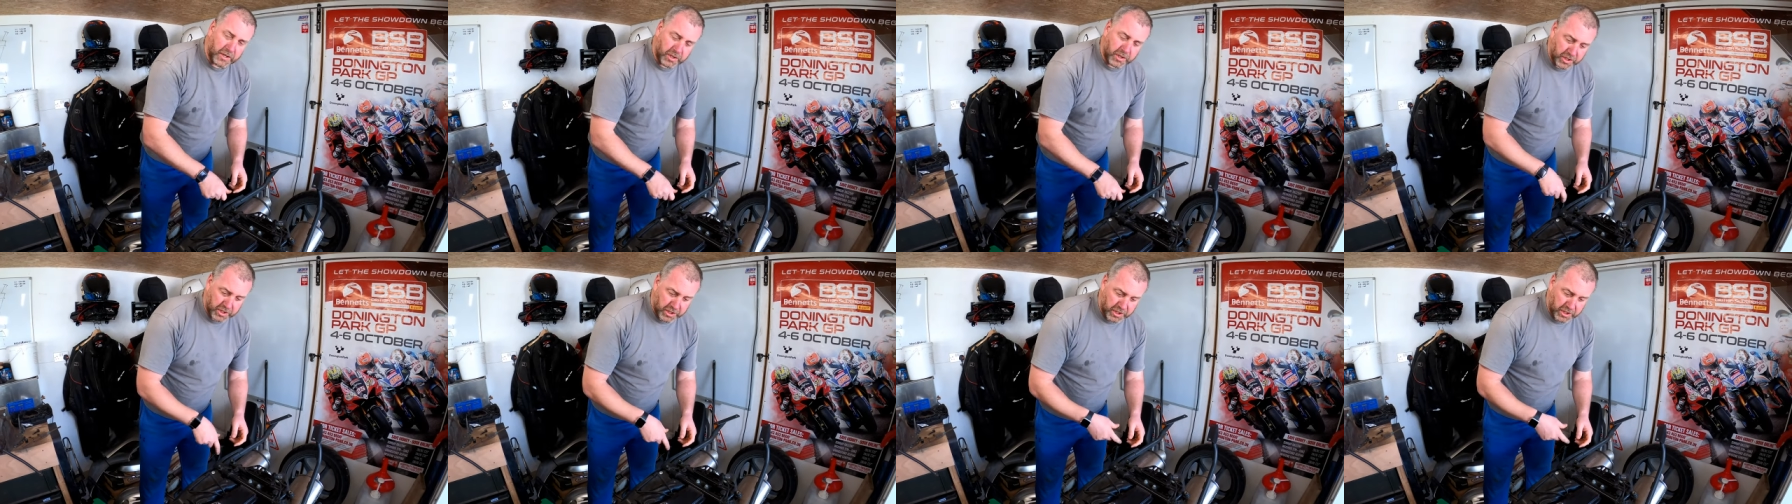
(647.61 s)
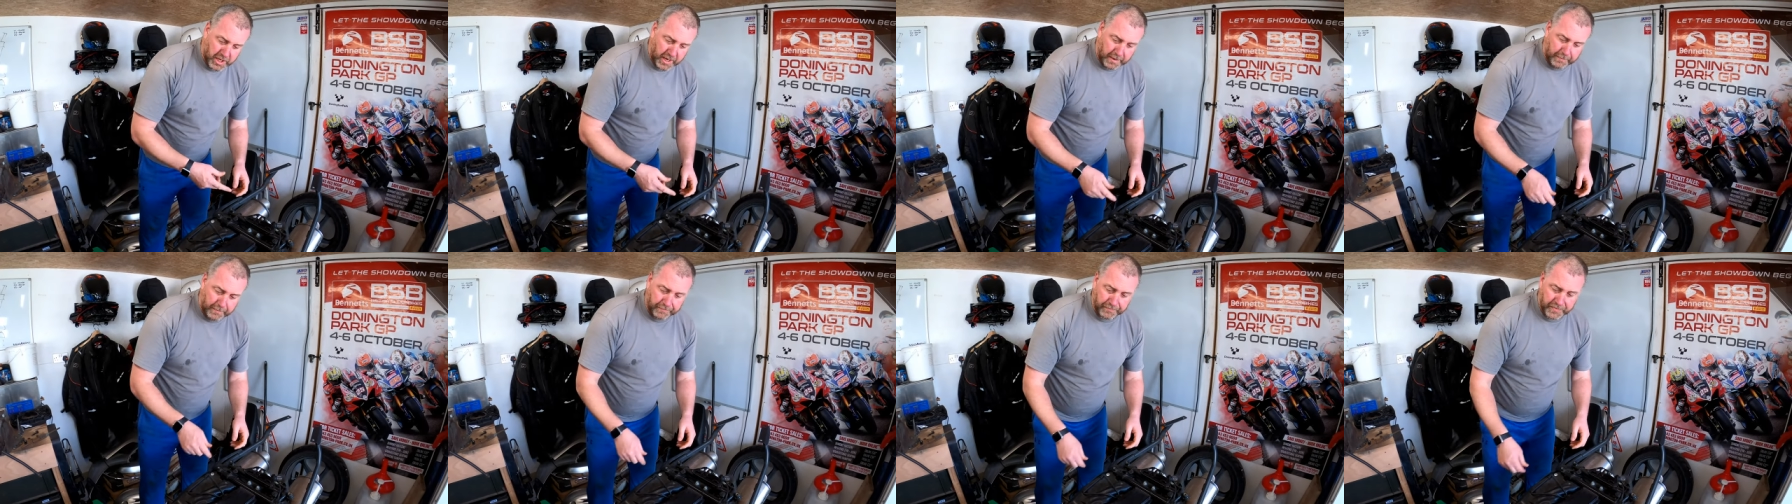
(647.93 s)
and
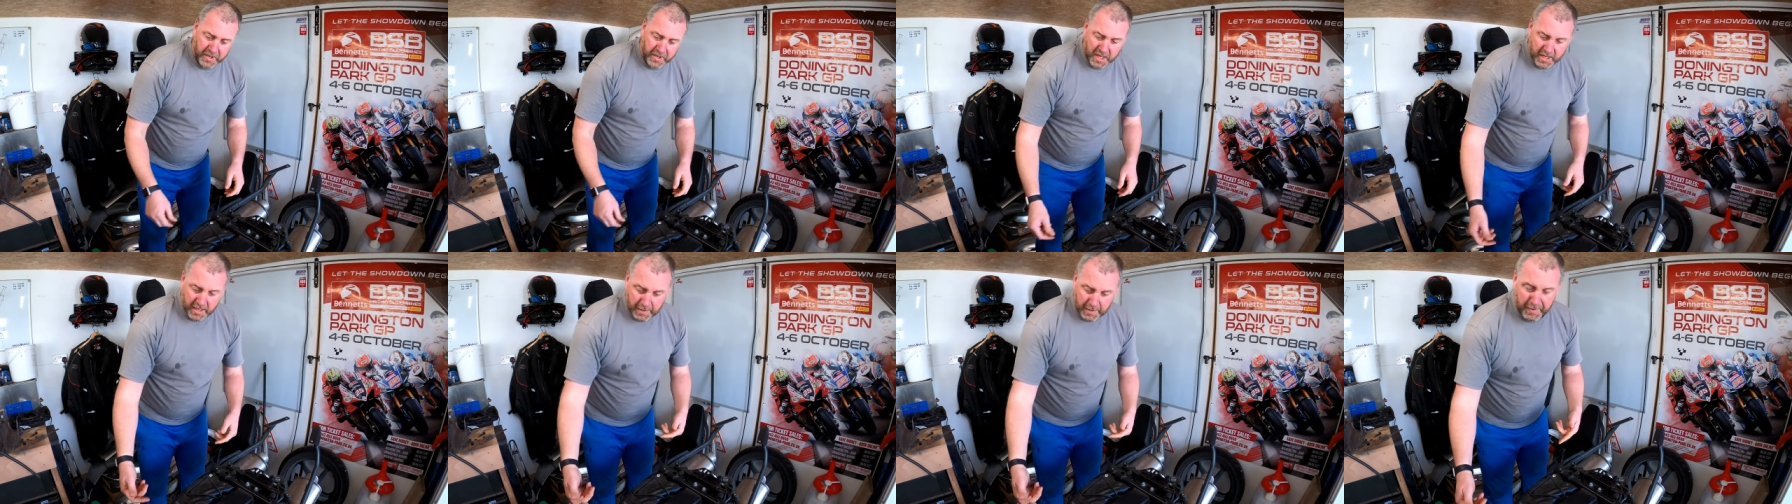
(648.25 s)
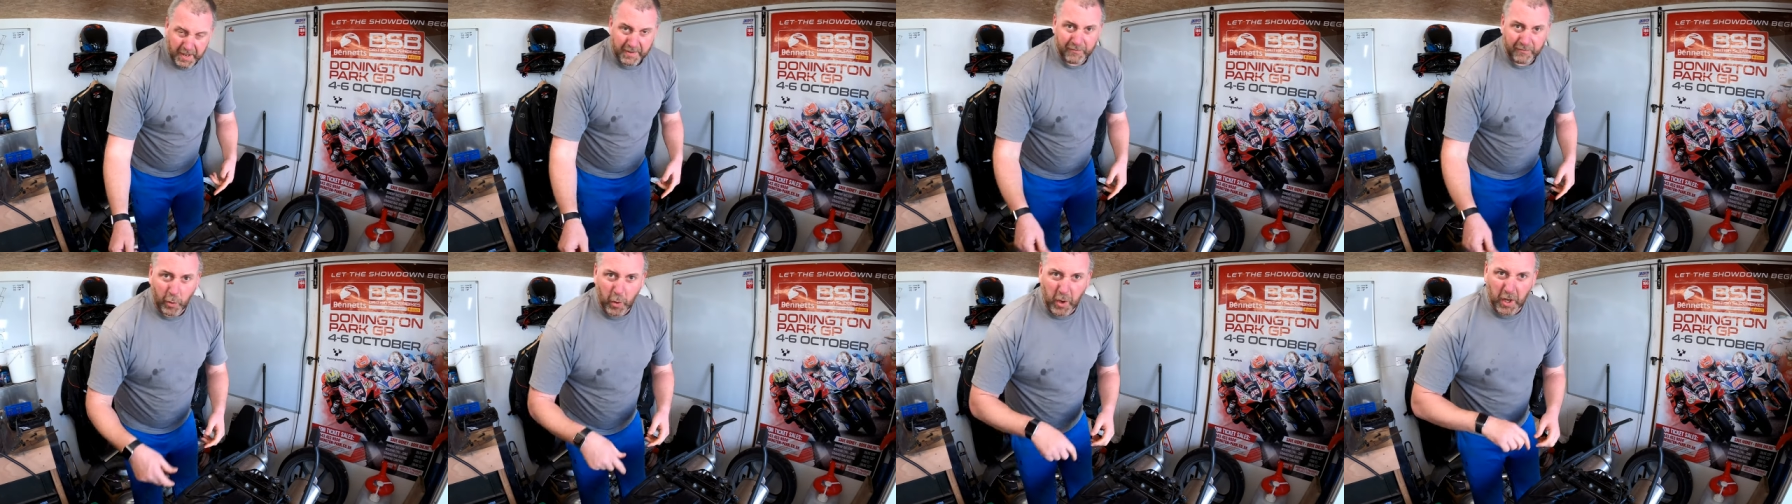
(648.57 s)
just um, a
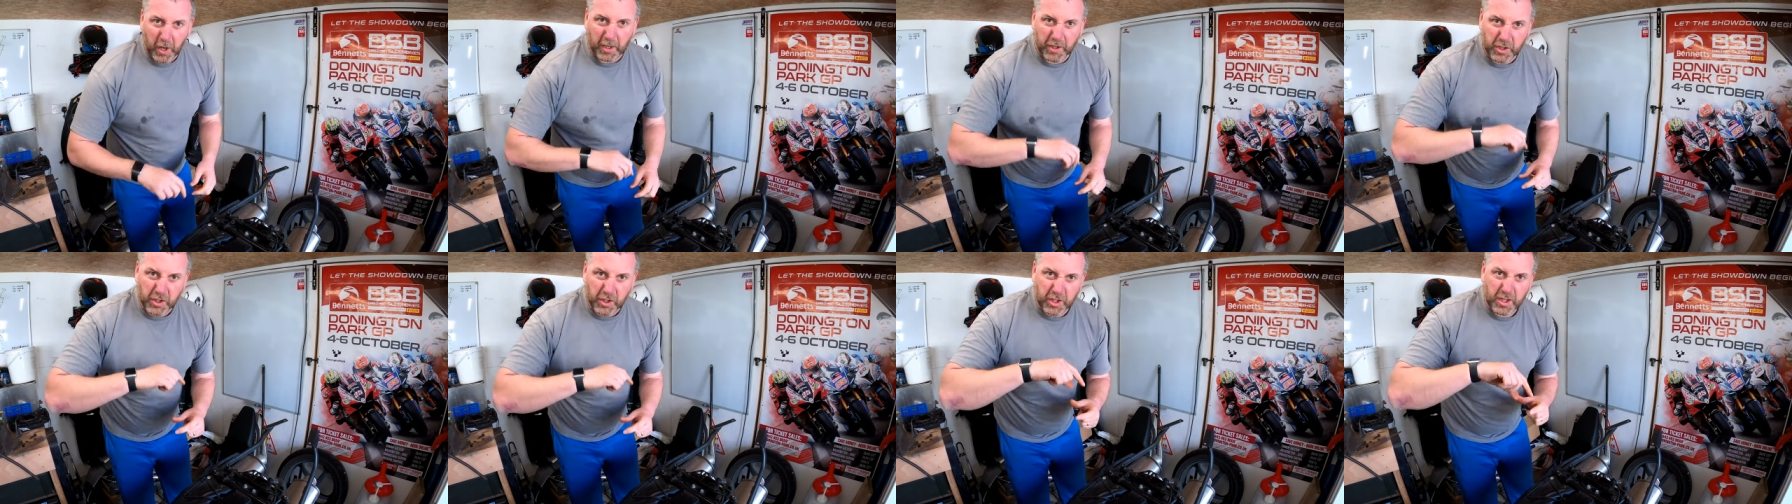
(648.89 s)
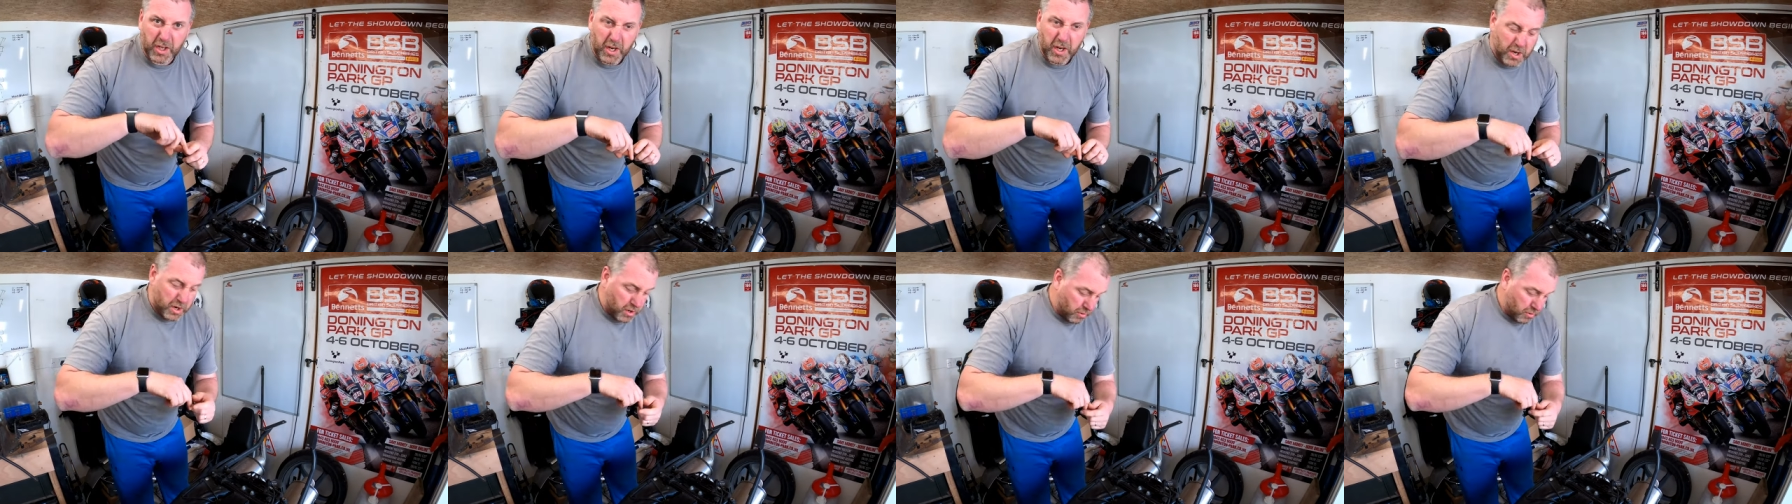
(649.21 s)
bit of oil and
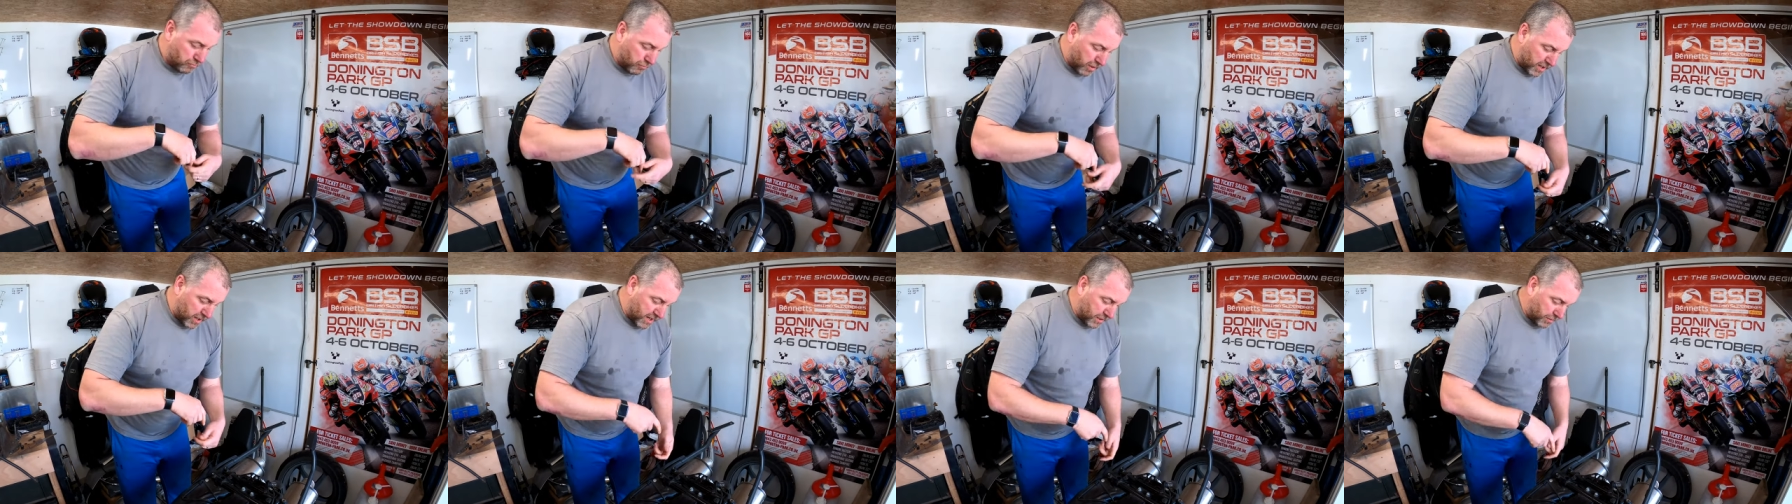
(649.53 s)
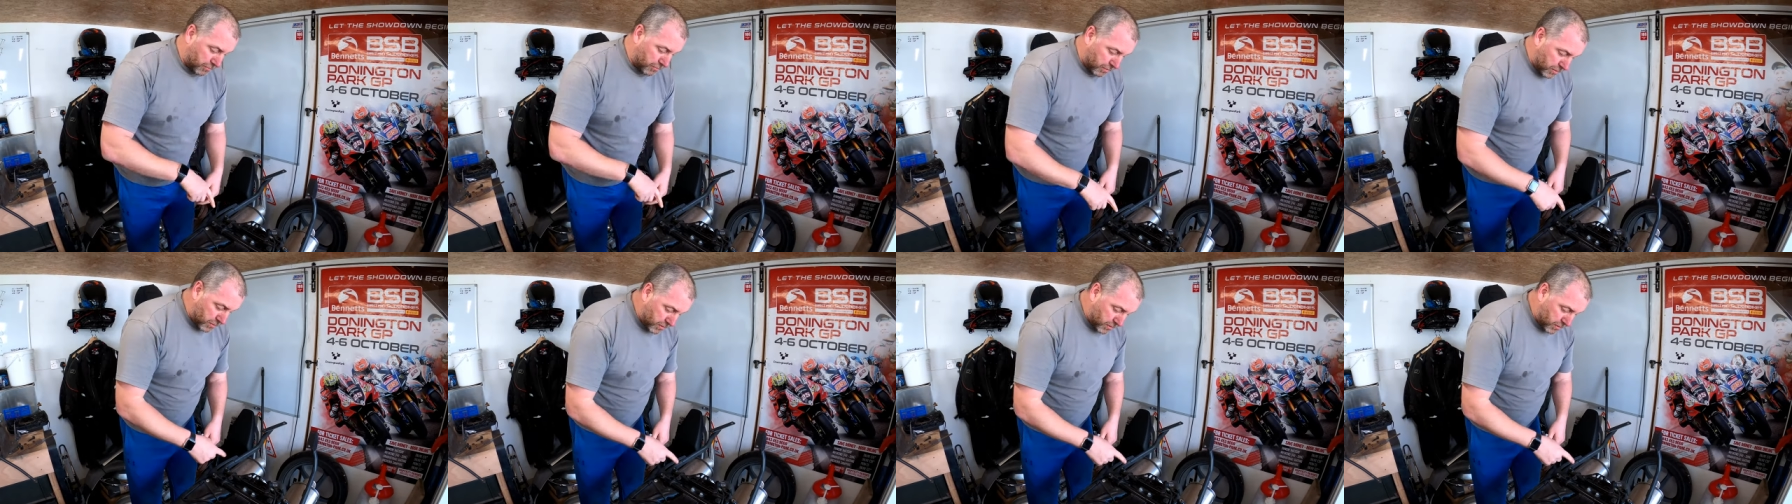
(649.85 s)
just run it